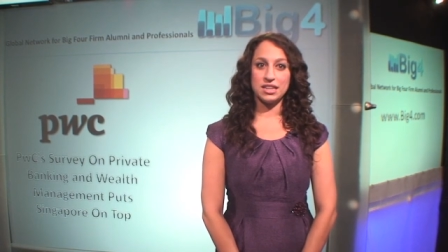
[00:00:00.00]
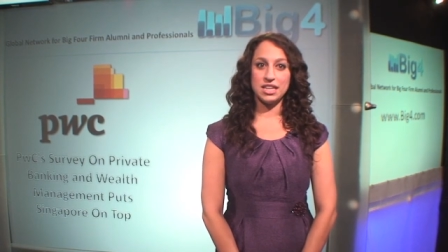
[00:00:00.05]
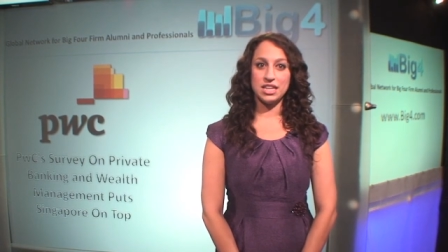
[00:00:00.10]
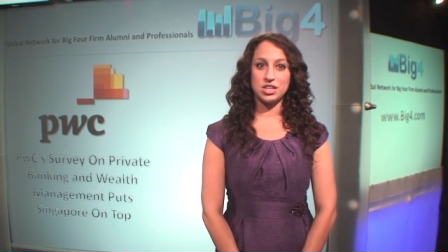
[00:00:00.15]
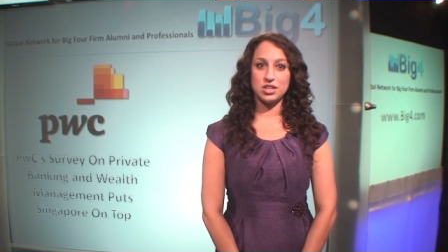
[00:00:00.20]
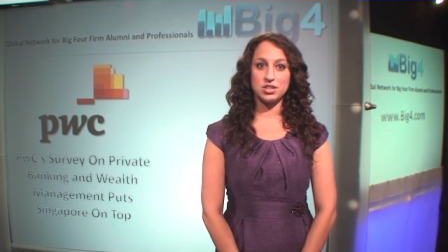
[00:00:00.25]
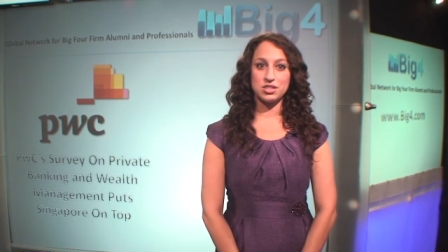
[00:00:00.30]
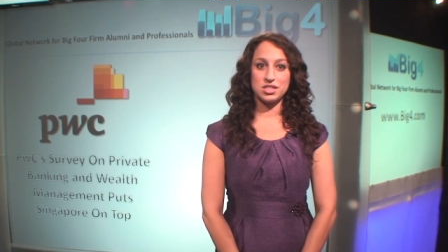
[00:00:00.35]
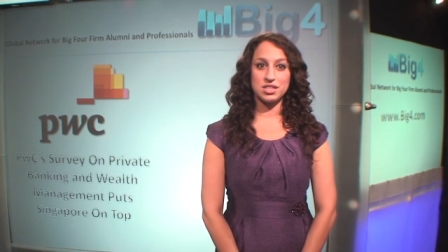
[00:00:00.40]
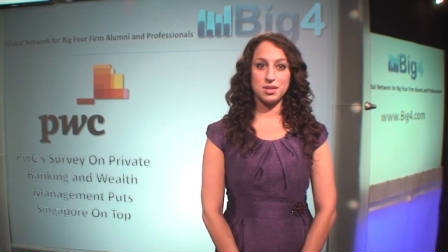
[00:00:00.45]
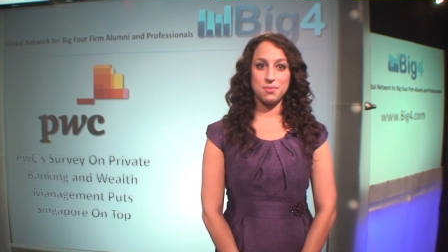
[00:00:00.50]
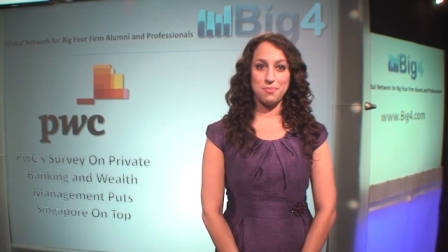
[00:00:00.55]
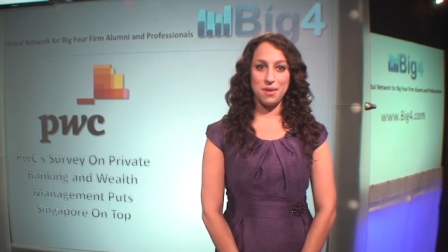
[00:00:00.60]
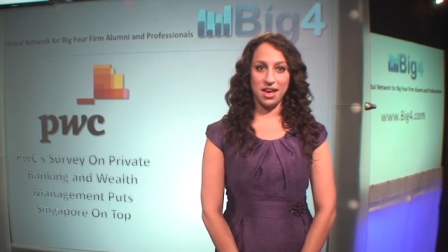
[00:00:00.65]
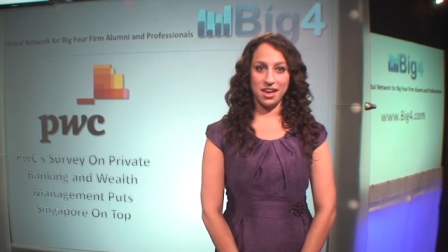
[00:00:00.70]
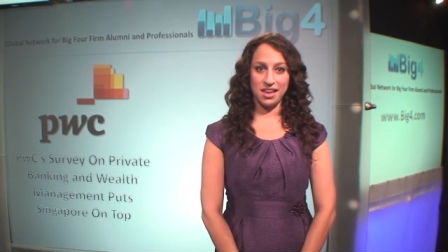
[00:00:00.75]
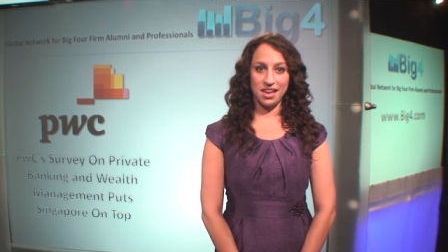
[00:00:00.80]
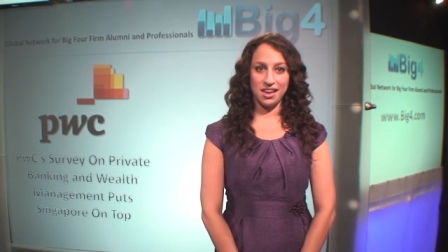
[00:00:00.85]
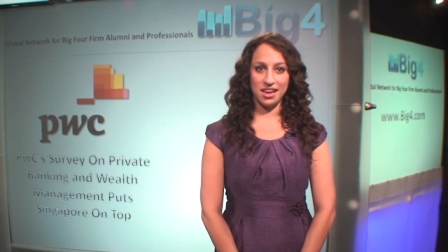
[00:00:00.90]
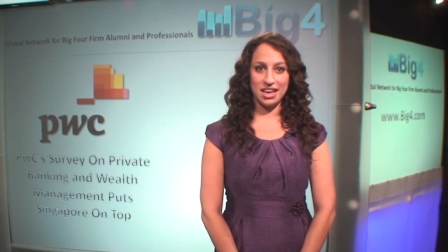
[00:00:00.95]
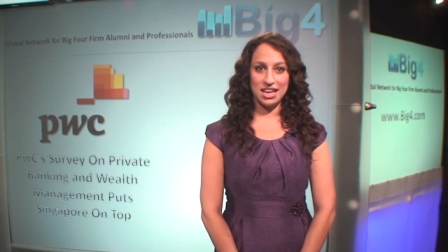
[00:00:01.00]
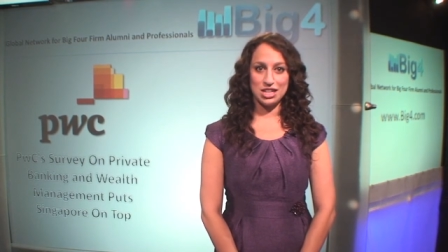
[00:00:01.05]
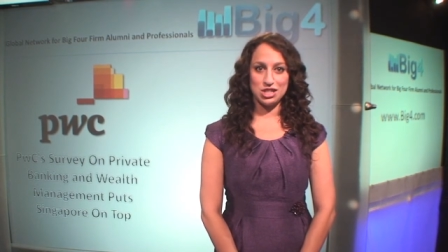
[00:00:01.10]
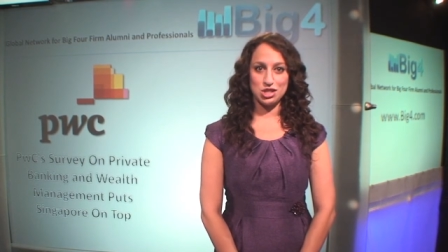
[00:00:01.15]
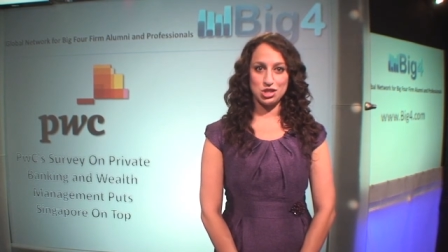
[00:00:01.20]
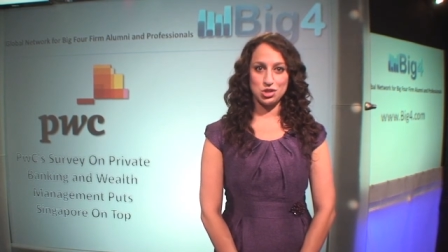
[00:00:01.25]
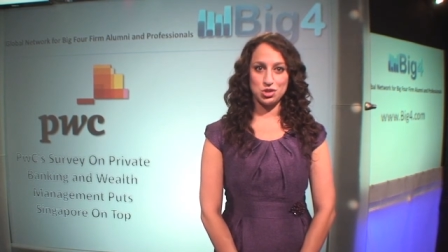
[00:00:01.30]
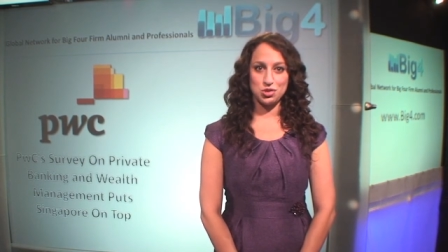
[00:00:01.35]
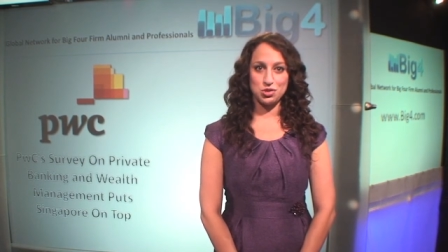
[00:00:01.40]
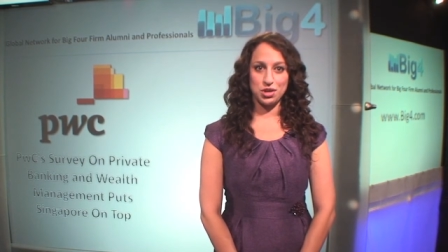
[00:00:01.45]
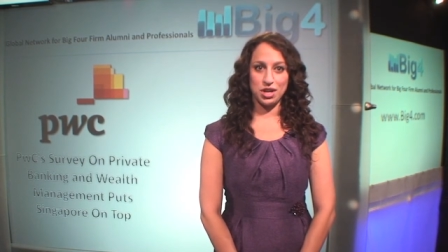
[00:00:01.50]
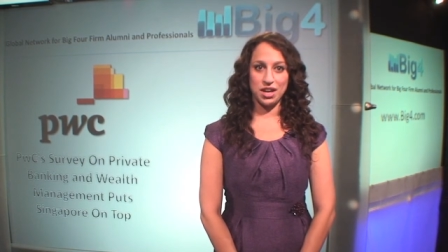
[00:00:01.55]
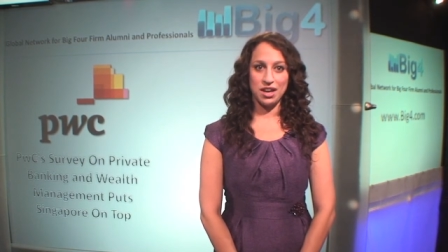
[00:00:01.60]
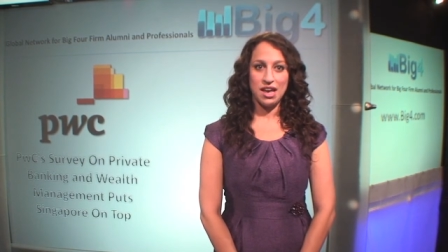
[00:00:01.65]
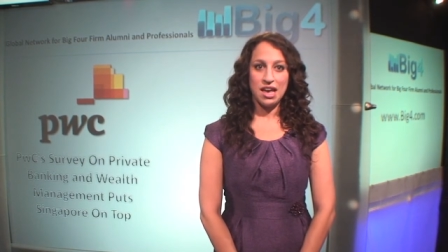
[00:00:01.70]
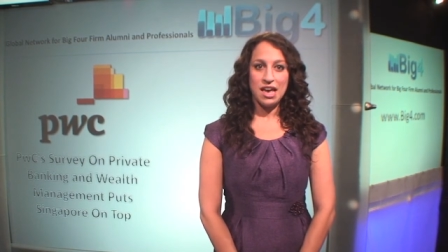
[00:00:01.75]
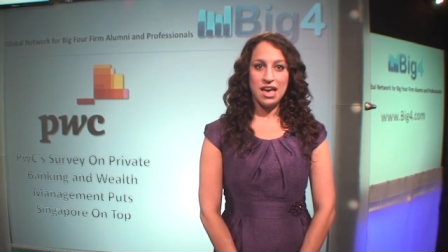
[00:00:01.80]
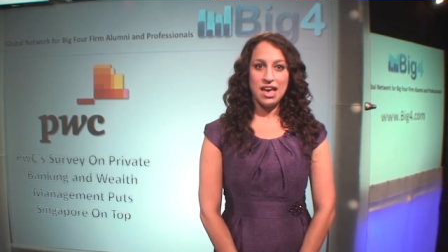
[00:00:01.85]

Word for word: leaders in the banking industry.